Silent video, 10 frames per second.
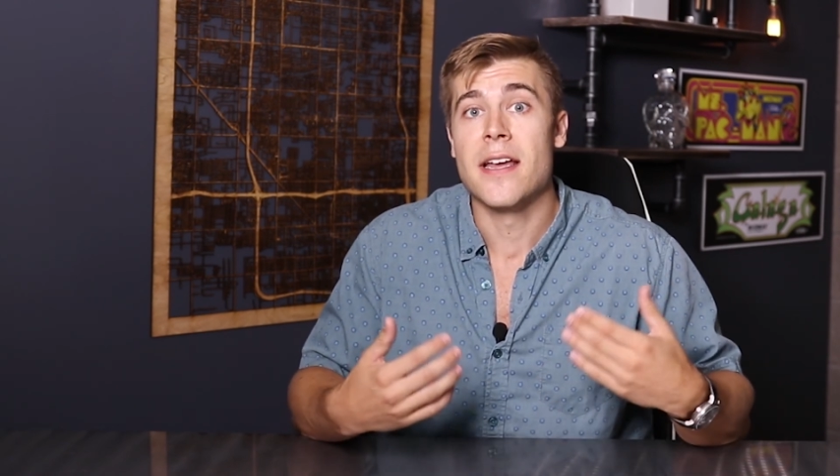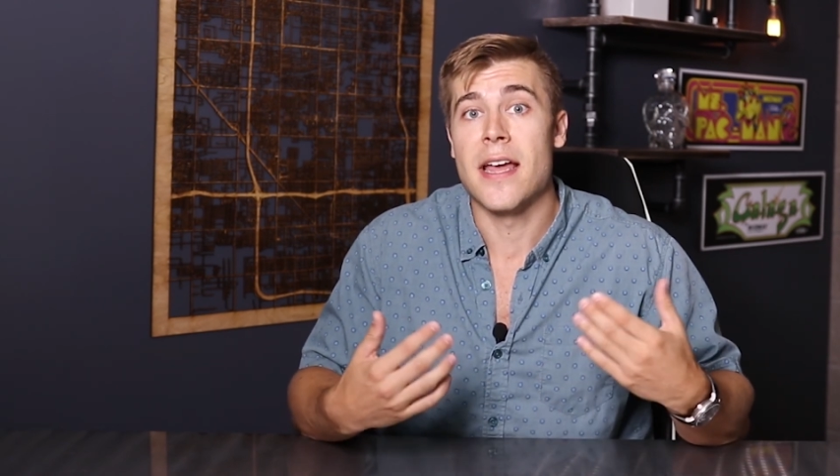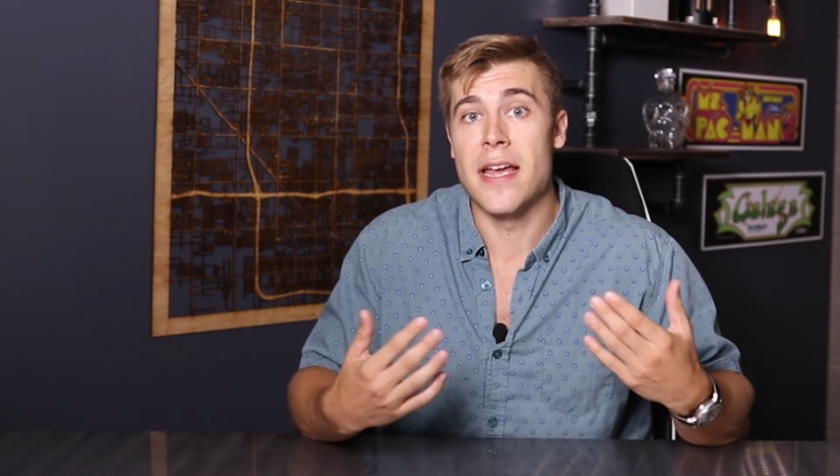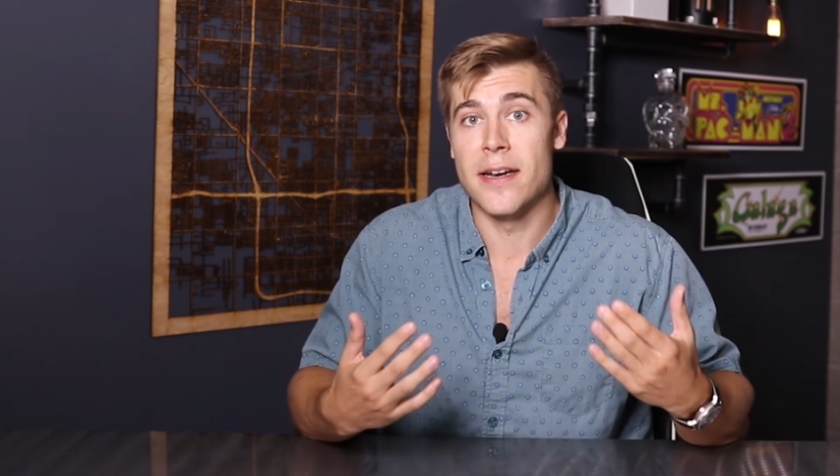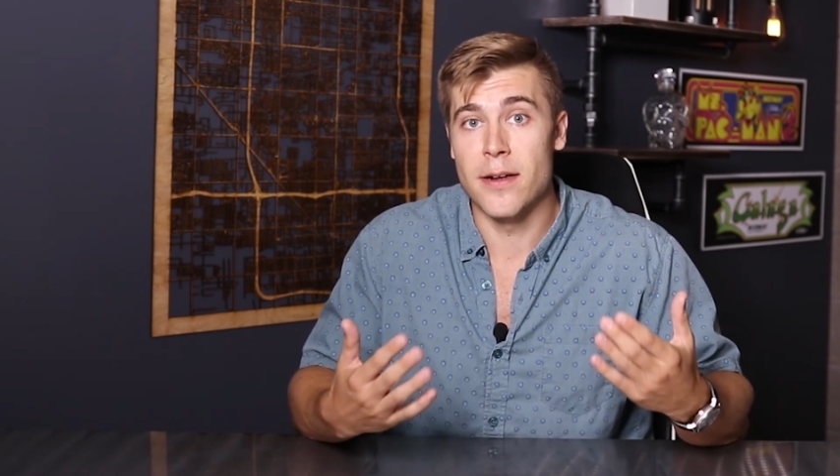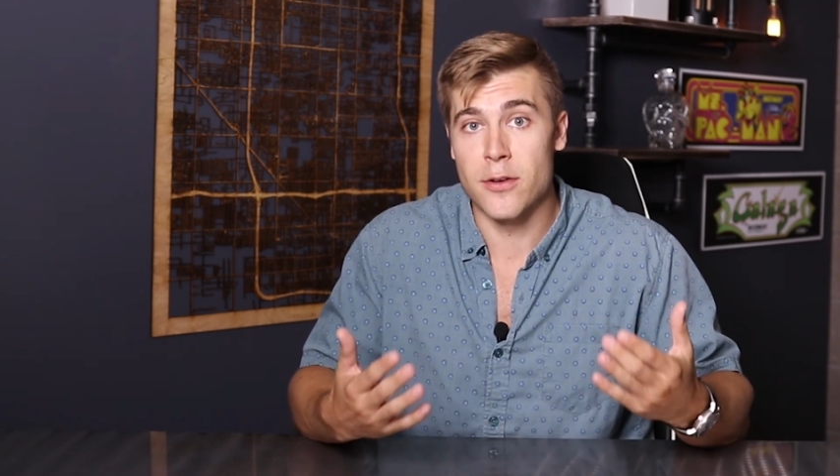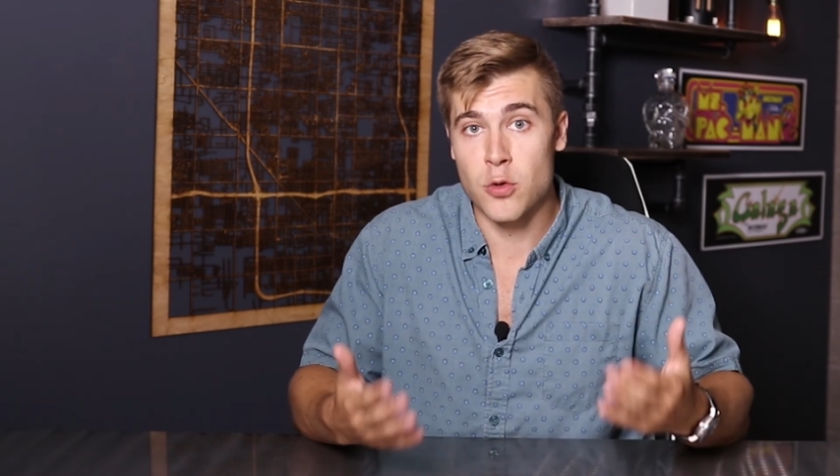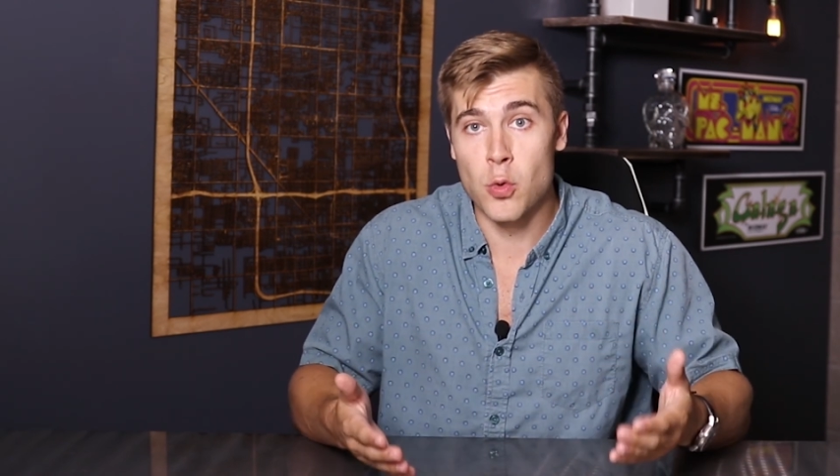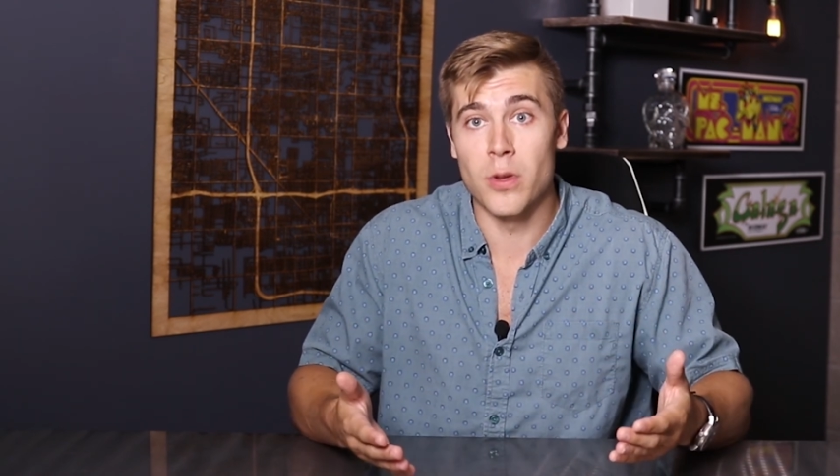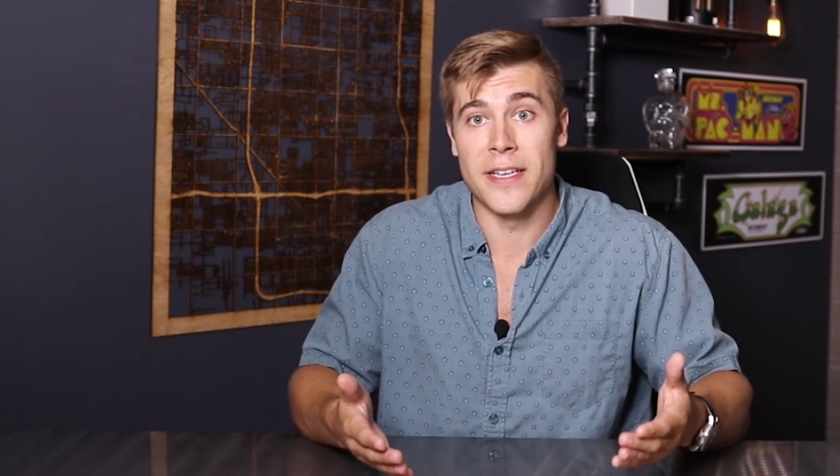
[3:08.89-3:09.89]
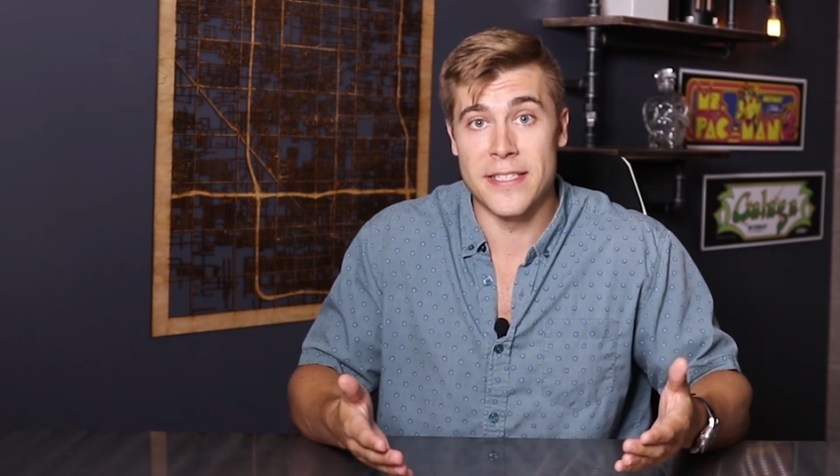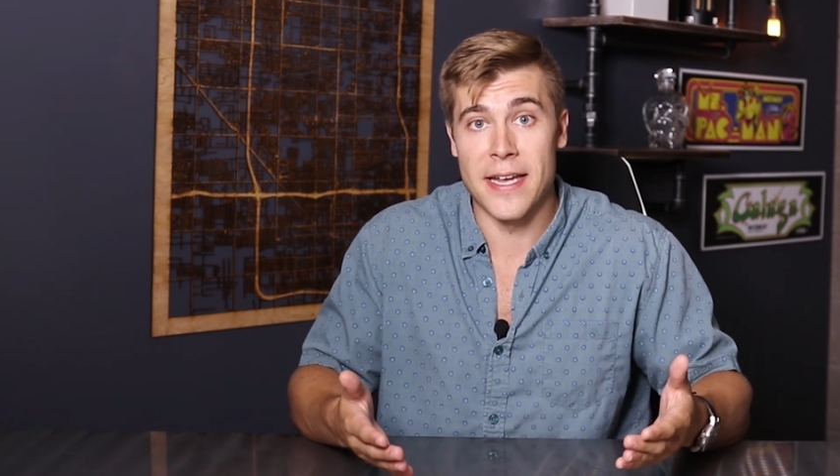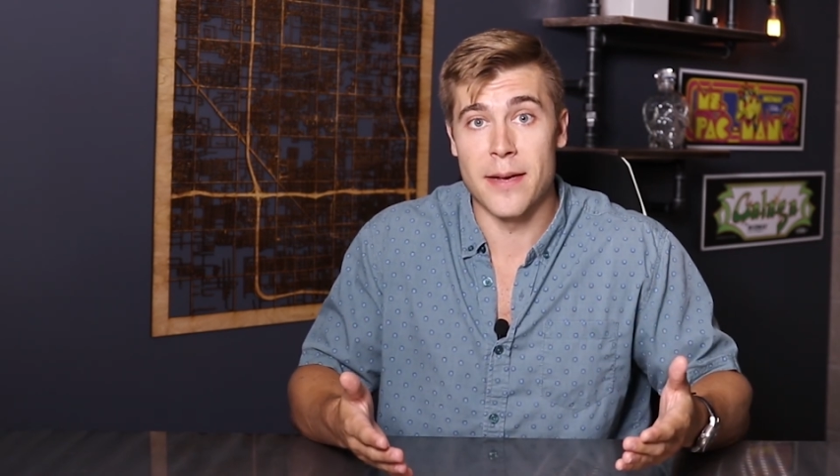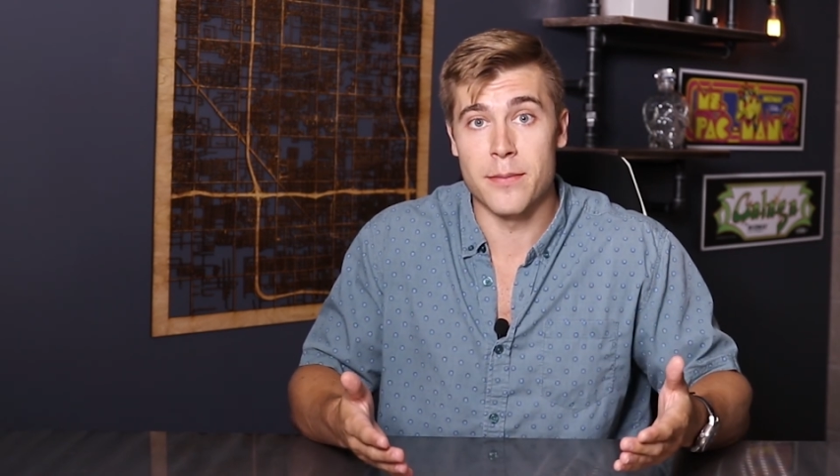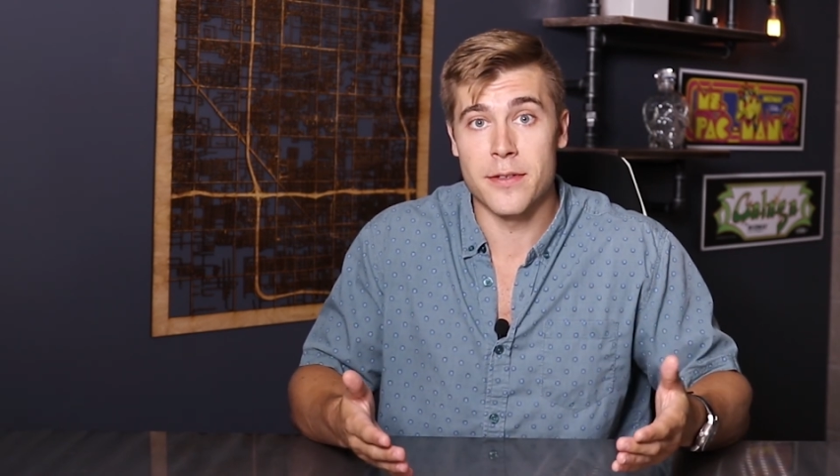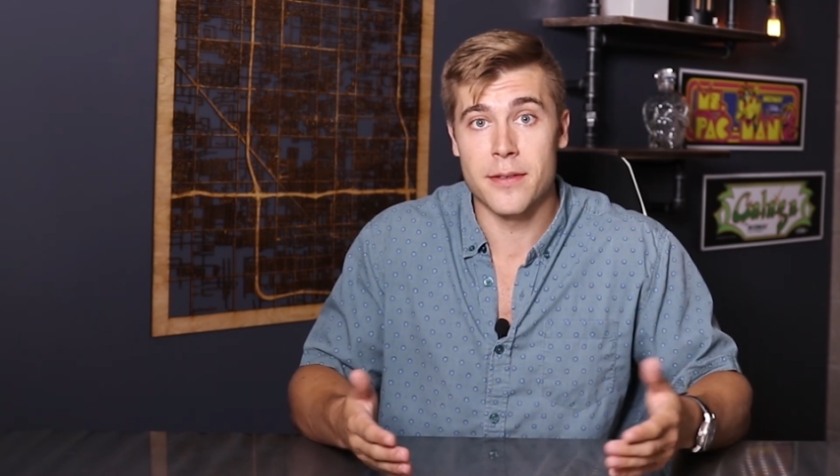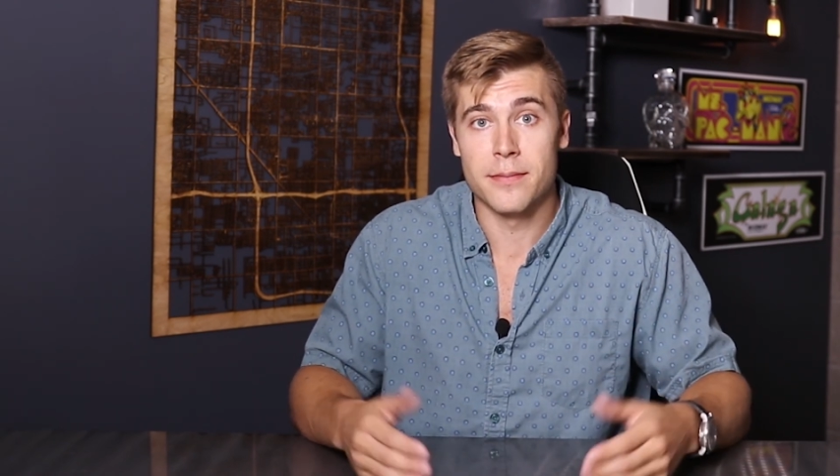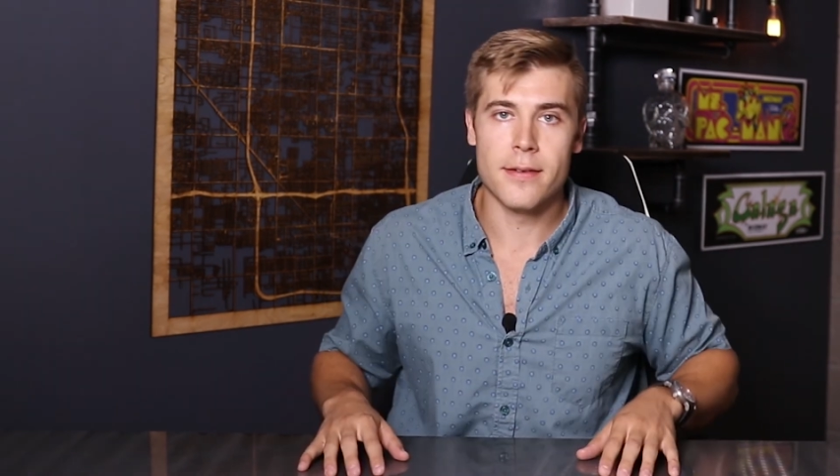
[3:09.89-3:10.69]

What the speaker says: and school exams.